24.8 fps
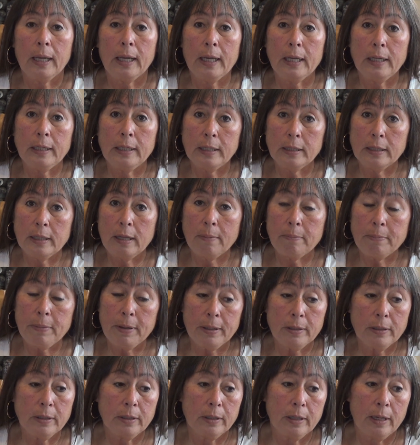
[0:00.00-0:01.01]
and in that
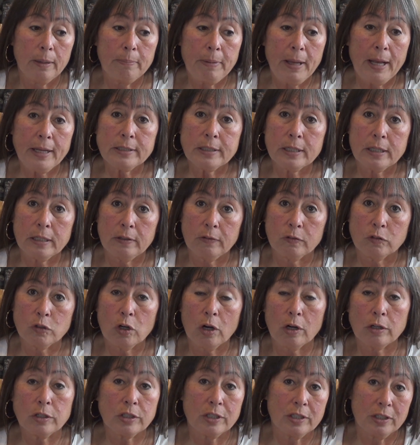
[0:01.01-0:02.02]
basket of charts,